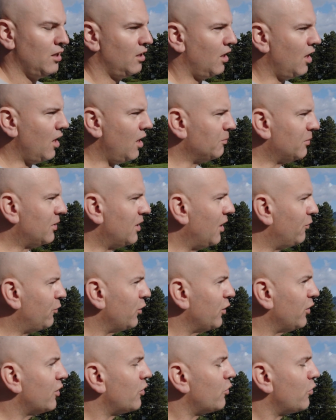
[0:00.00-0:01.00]
I'm
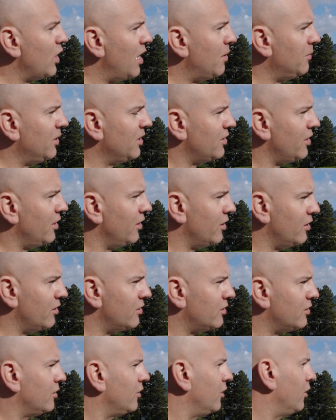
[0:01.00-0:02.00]
covering the crime in
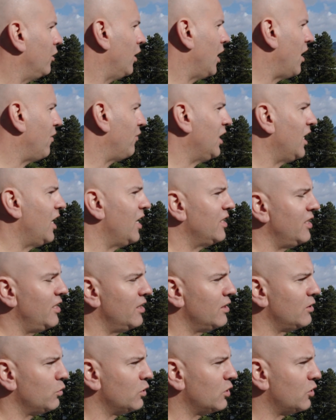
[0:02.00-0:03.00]
terrace. Do you have any
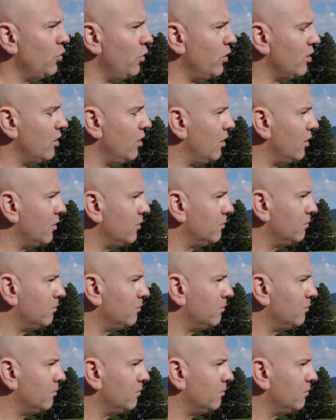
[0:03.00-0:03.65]
ideas what's going on?